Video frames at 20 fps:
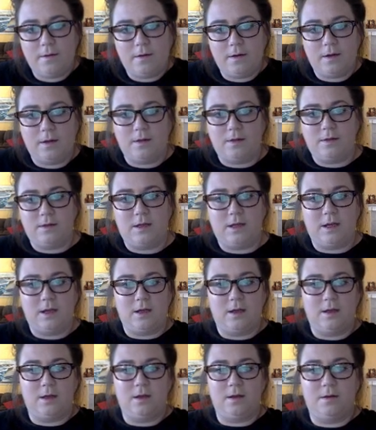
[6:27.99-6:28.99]
and
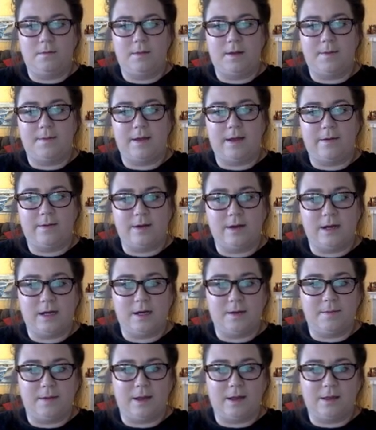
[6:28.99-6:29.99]
then maybe I would need to
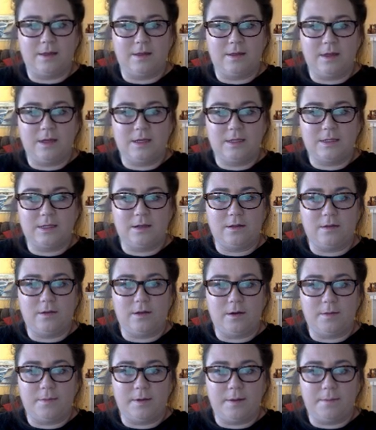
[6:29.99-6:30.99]
make this a
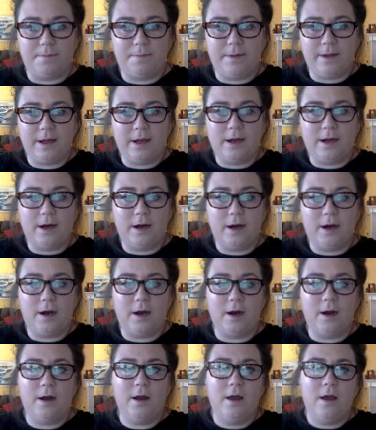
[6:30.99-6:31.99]
little bit
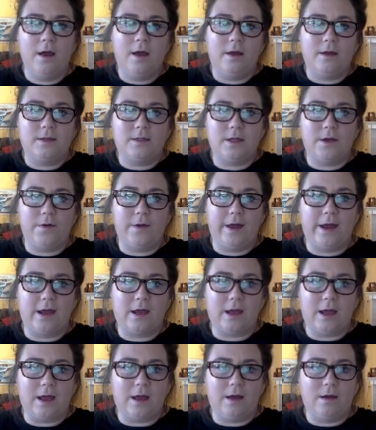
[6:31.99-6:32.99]
bigger. So like,
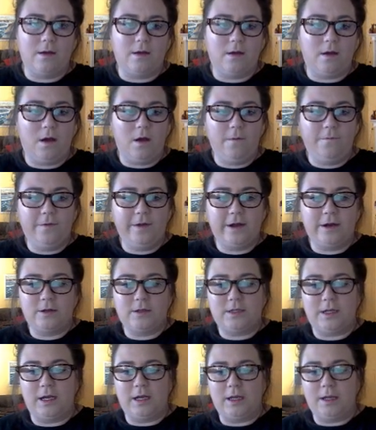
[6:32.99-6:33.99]
hopefully you're
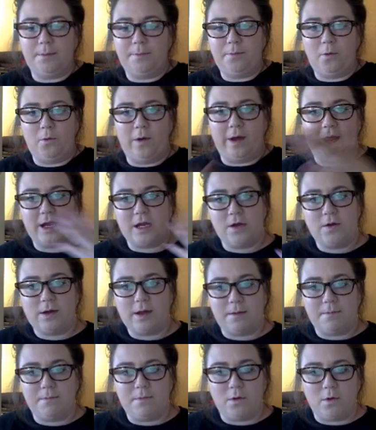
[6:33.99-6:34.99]
seeing the point. You
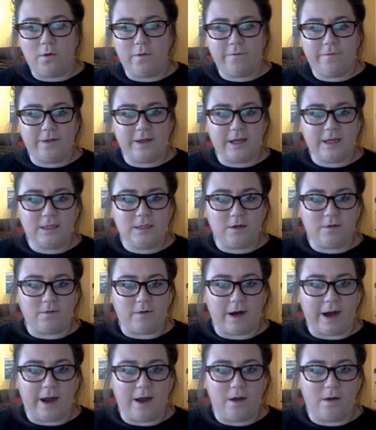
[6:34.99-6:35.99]
can move things
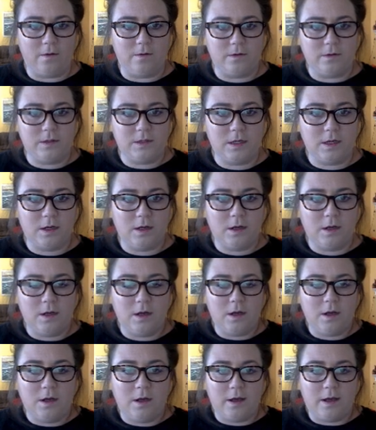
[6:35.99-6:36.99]
around
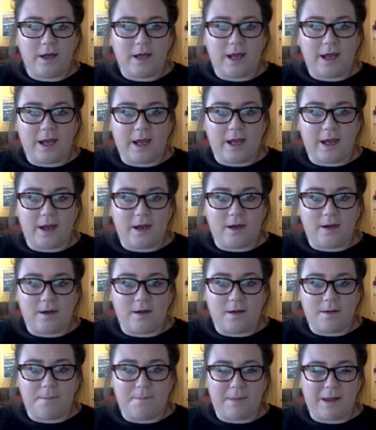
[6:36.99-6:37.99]
and
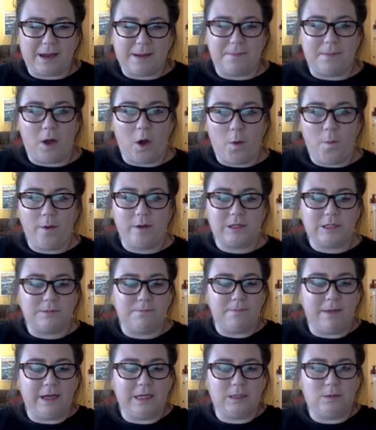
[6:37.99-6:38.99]
like almost
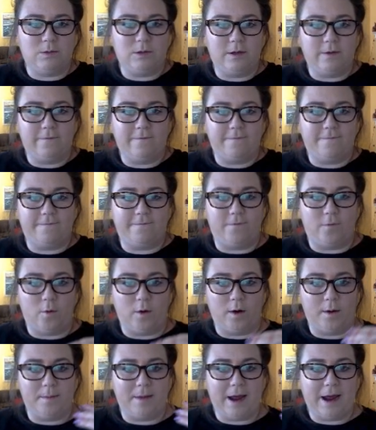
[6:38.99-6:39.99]
mess with the
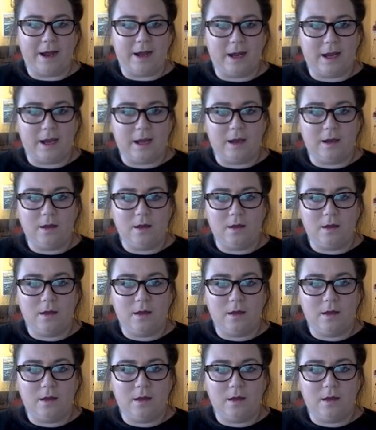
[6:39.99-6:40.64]
formatting.